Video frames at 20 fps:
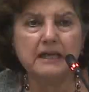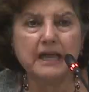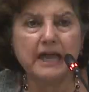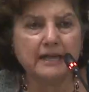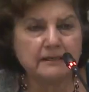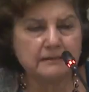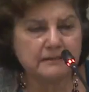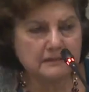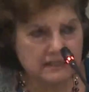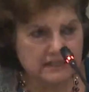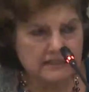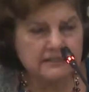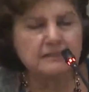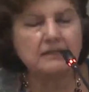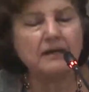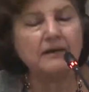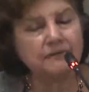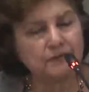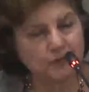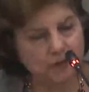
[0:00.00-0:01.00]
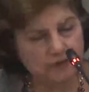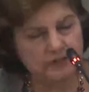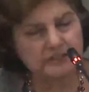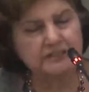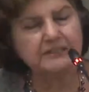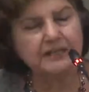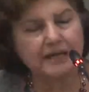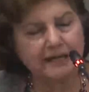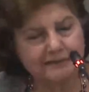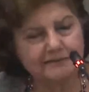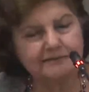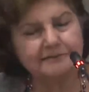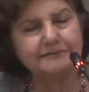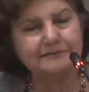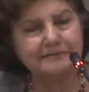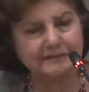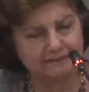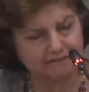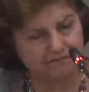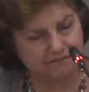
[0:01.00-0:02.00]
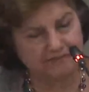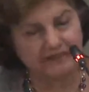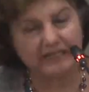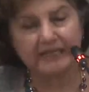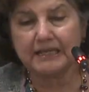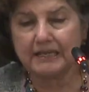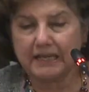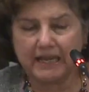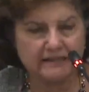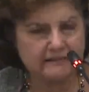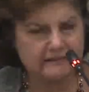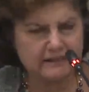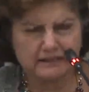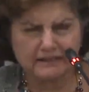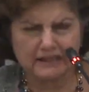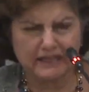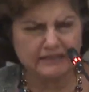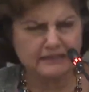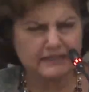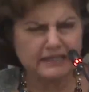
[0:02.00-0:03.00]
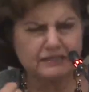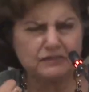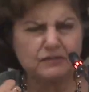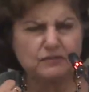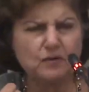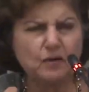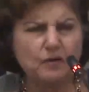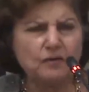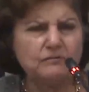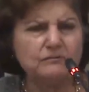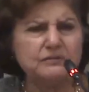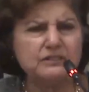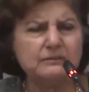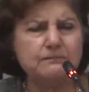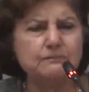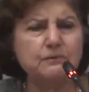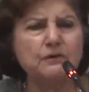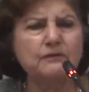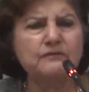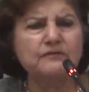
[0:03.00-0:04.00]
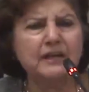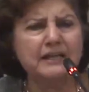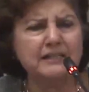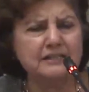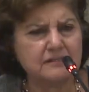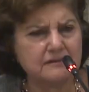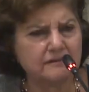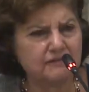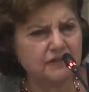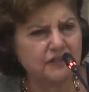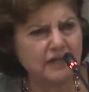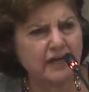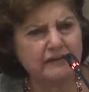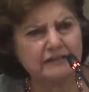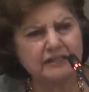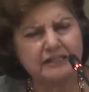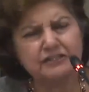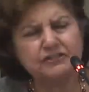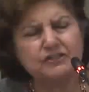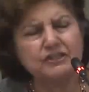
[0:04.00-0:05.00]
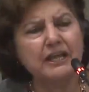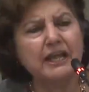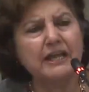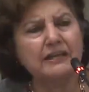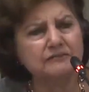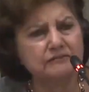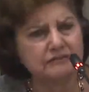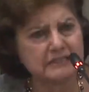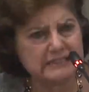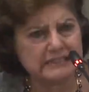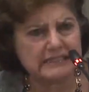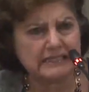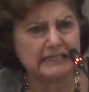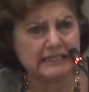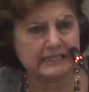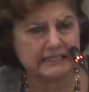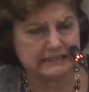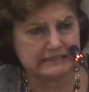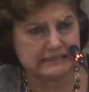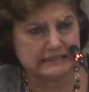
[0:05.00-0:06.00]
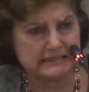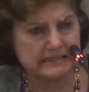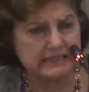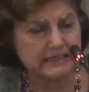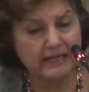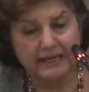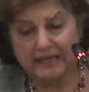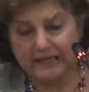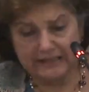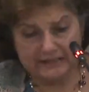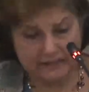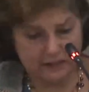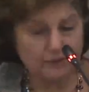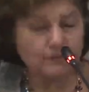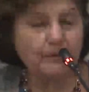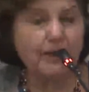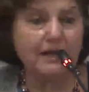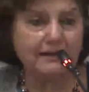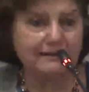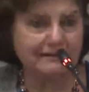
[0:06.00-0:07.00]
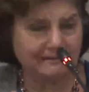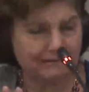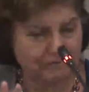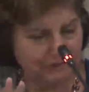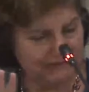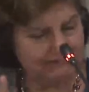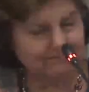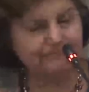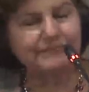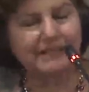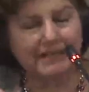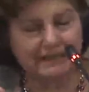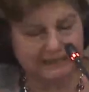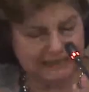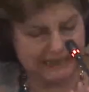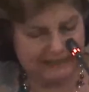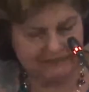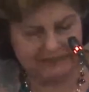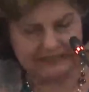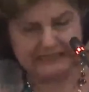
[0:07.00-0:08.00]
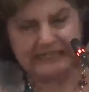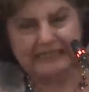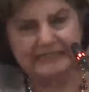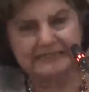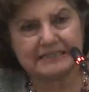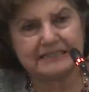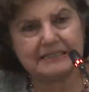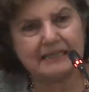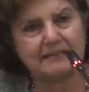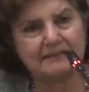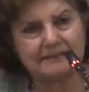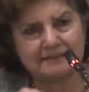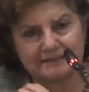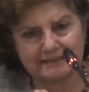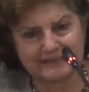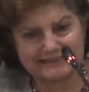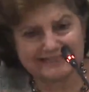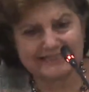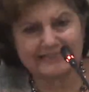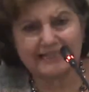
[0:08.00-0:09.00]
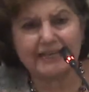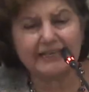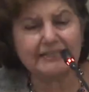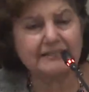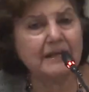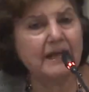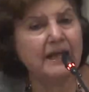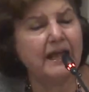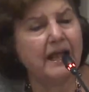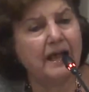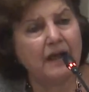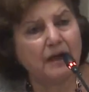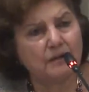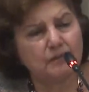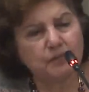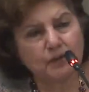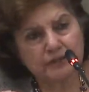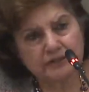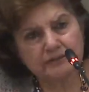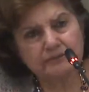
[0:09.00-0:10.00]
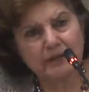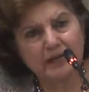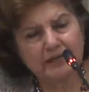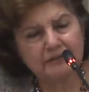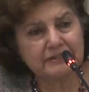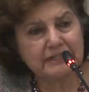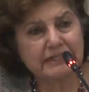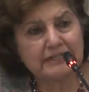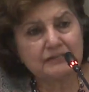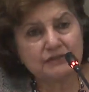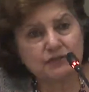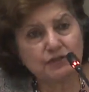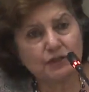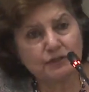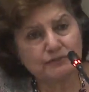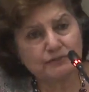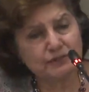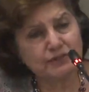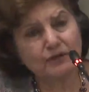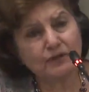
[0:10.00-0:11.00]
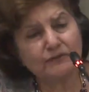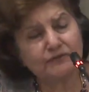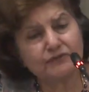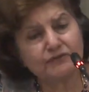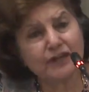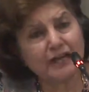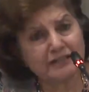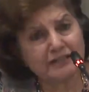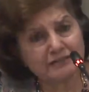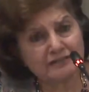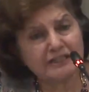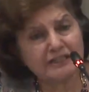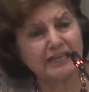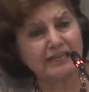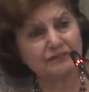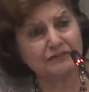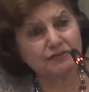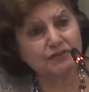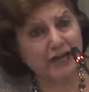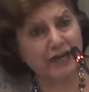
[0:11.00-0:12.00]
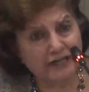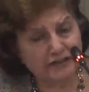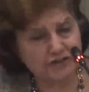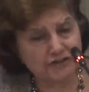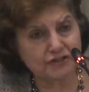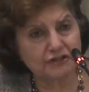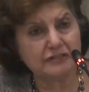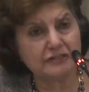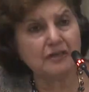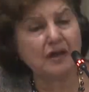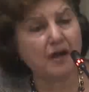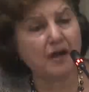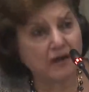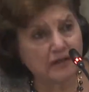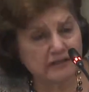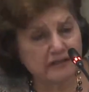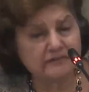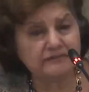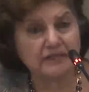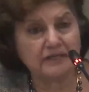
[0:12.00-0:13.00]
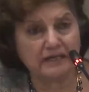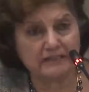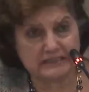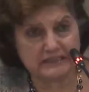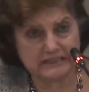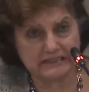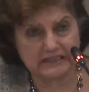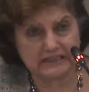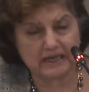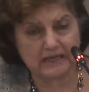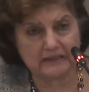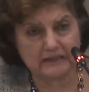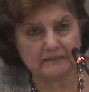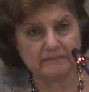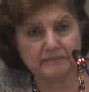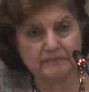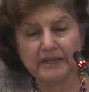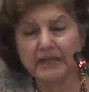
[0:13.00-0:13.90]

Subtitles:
And these, of course, now they, and enormous profiles of courage and resilience. So, but leaving that aside, what about in terms of trying to get traction on Afghanistan?